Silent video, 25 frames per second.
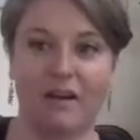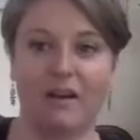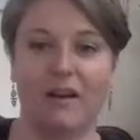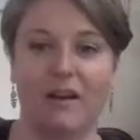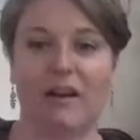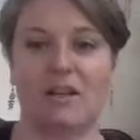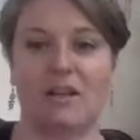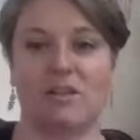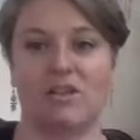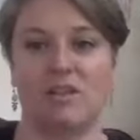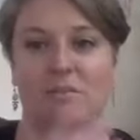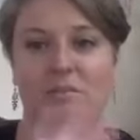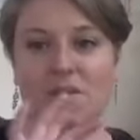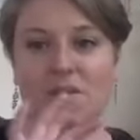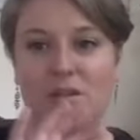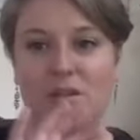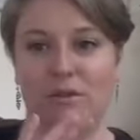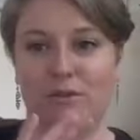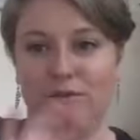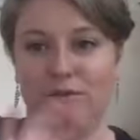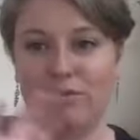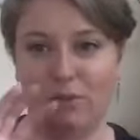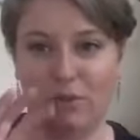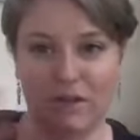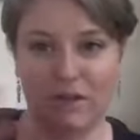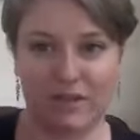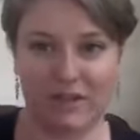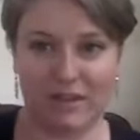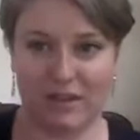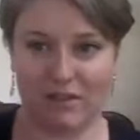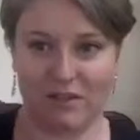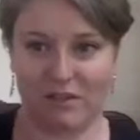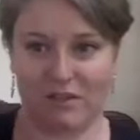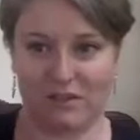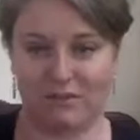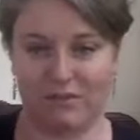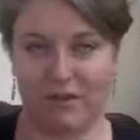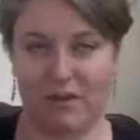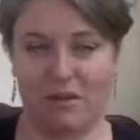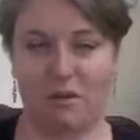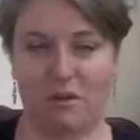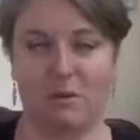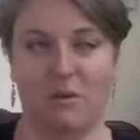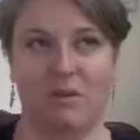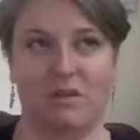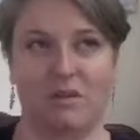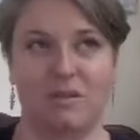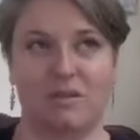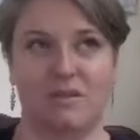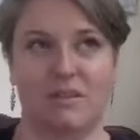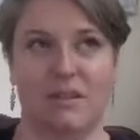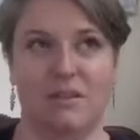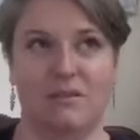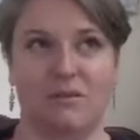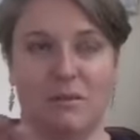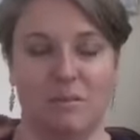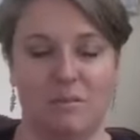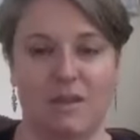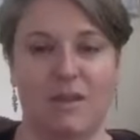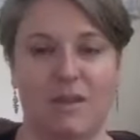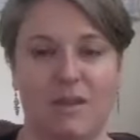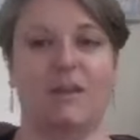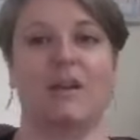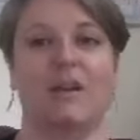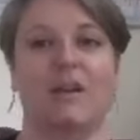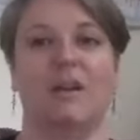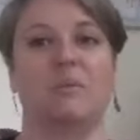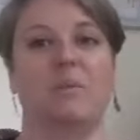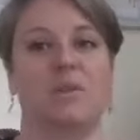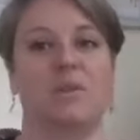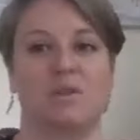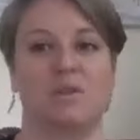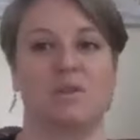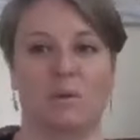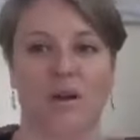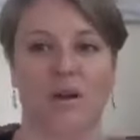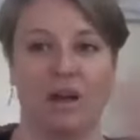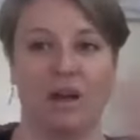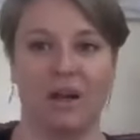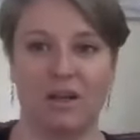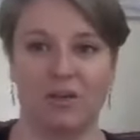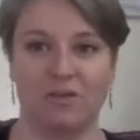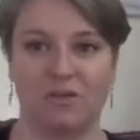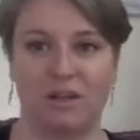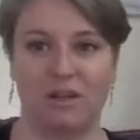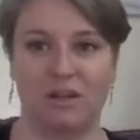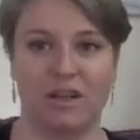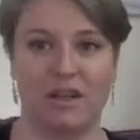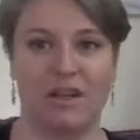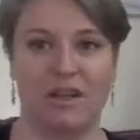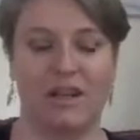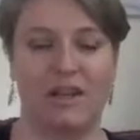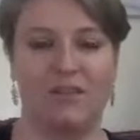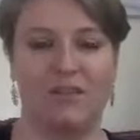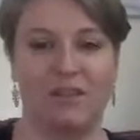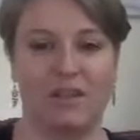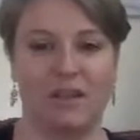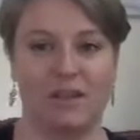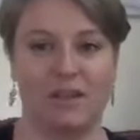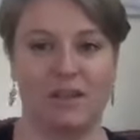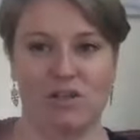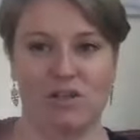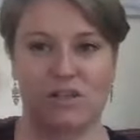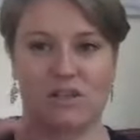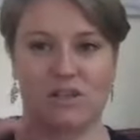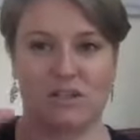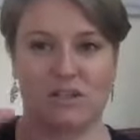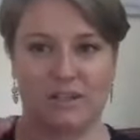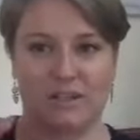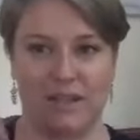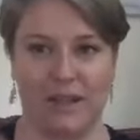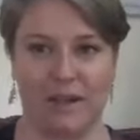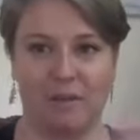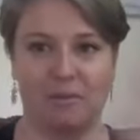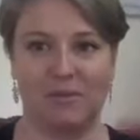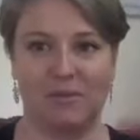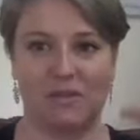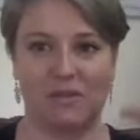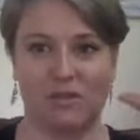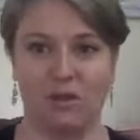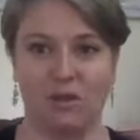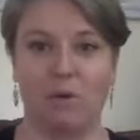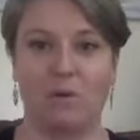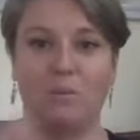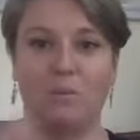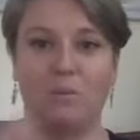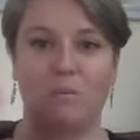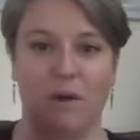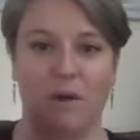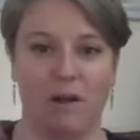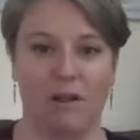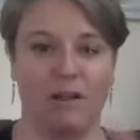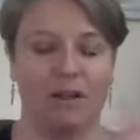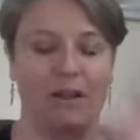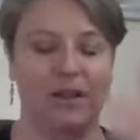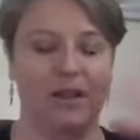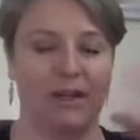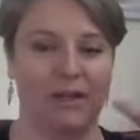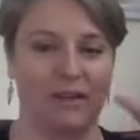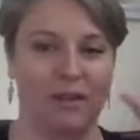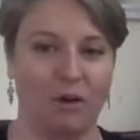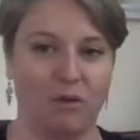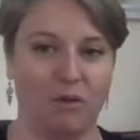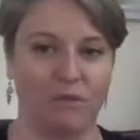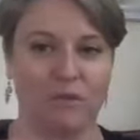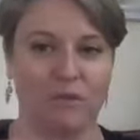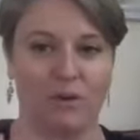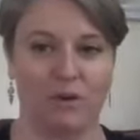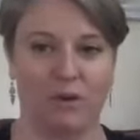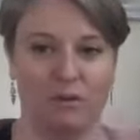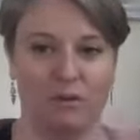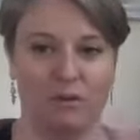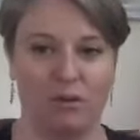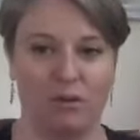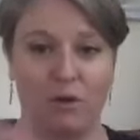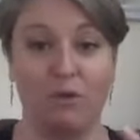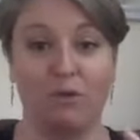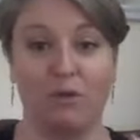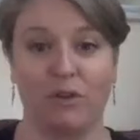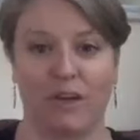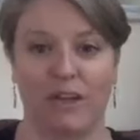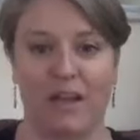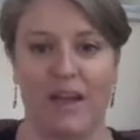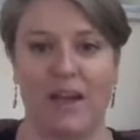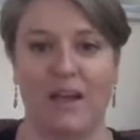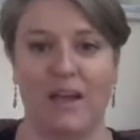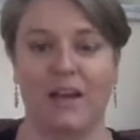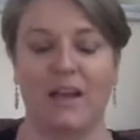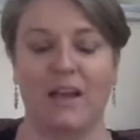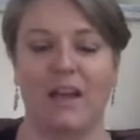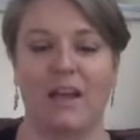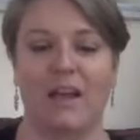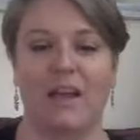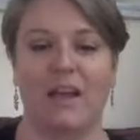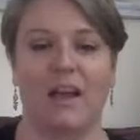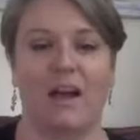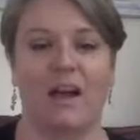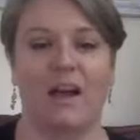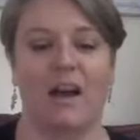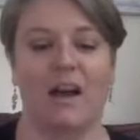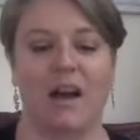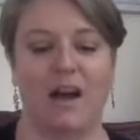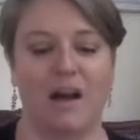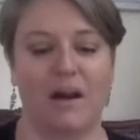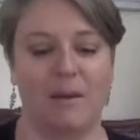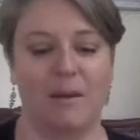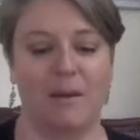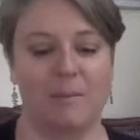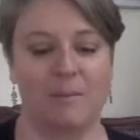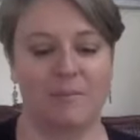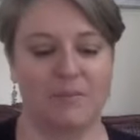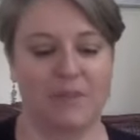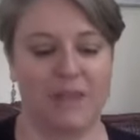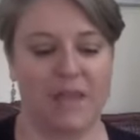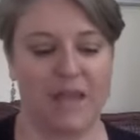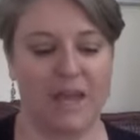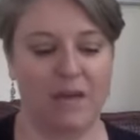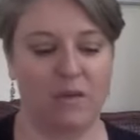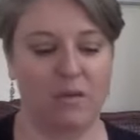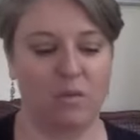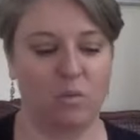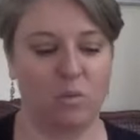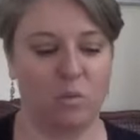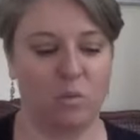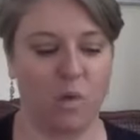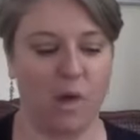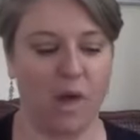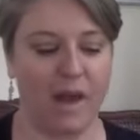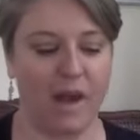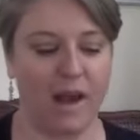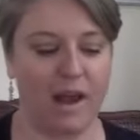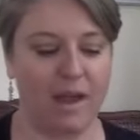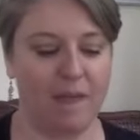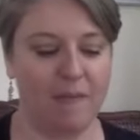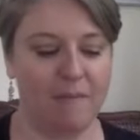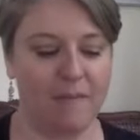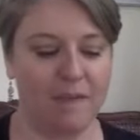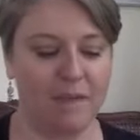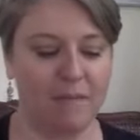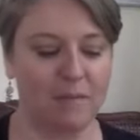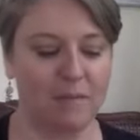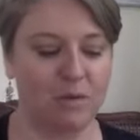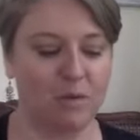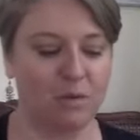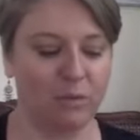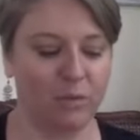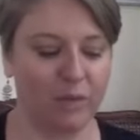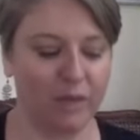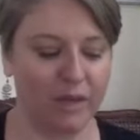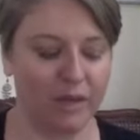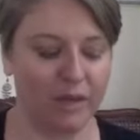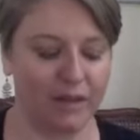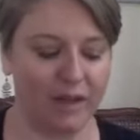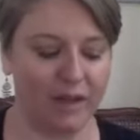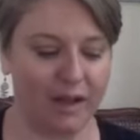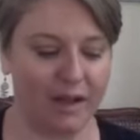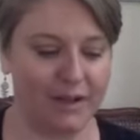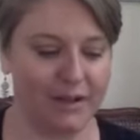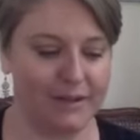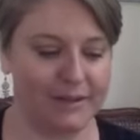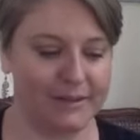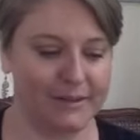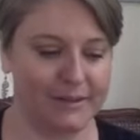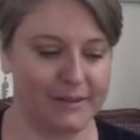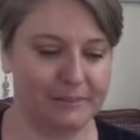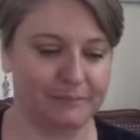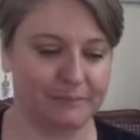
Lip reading: and I jumped to 40,000 followers. And from there I went to 100, and then it just kept snowballing over and over and over again. And what it made me realize,